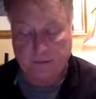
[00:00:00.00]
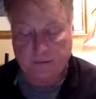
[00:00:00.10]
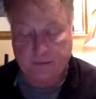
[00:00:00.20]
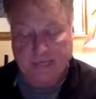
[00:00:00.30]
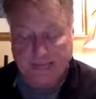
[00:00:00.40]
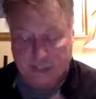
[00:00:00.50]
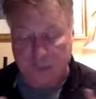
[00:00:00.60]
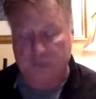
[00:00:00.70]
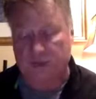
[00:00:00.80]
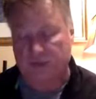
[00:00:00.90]

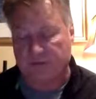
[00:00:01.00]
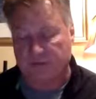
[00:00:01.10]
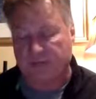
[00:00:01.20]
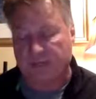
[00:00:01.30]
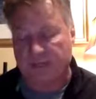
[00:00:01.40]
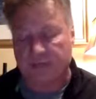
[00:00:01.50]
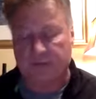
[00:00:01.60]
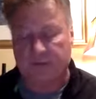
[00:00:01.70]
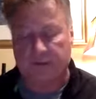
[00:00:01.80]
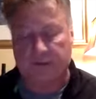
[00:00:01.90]
textures and
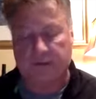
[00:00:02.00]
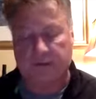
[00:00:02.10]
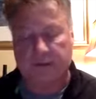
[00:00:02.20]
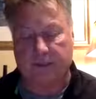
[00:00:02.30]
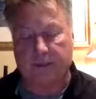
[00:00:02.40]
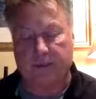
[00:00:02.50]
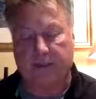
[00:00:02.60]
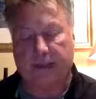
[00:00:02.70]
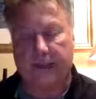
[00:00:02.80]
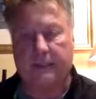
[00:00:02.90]
flavors and
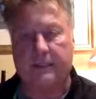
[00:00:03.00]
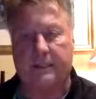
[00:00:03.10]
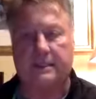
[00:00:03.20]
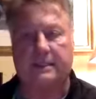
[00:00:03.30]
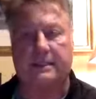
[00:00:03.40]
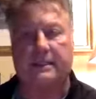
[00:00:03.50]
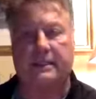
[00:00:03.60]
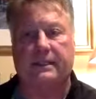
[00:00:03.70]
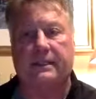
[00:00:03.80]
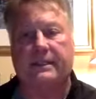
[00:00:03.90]
balance,
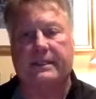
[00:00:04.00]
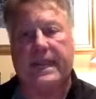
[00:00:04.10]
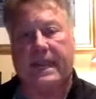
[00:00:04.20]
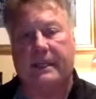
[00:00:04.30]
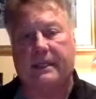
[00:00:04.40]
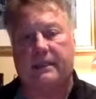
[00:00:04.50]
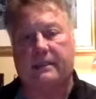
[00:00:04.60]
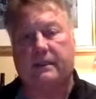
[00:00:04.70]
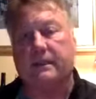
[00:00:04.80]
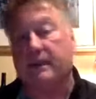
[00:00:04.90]
acidity, tannin.
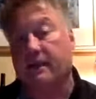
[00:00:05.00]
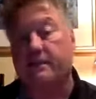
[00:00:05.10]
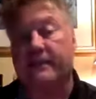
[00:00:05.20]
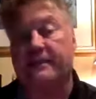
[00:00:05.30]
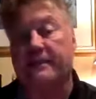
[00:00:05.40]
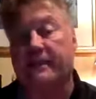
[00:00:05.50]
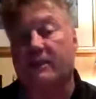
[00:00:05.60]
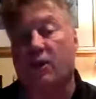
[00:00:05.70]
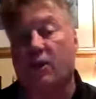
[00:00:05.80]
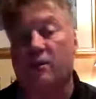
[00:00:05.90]
Again, I come back to the
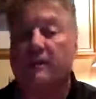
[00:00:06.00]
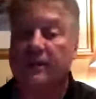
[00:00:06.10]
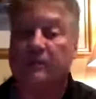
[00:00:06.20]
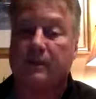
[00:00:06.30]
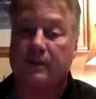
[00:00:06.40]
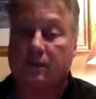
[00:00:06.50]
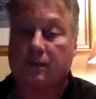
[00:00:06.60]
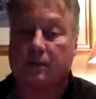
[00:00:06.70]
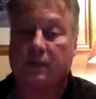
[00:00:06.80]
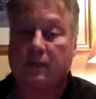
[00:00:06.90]
oak, not too much oak.
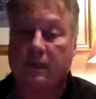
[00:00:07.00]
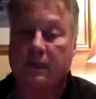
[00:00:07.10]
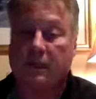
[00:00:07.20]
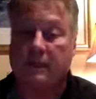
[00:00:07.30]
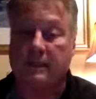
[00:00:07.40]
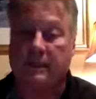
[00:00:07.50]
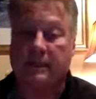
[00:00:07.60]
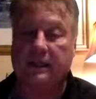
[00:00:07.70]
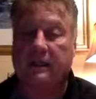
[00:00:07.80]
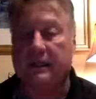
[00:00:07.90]

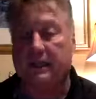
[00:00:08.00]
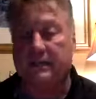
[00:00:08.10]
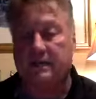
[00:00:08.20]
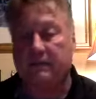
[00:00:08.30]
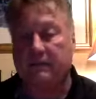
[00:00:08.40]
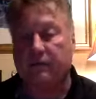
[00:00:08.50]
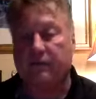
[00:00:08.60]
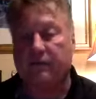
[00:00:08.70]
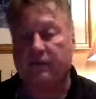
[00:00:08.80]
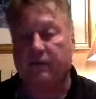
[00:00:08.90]
Acidity, yes, very
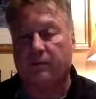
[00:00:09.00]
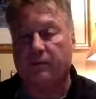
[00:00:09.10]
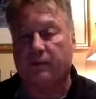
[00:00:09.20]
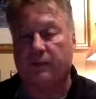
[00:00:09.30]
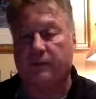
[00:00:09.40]
firm, but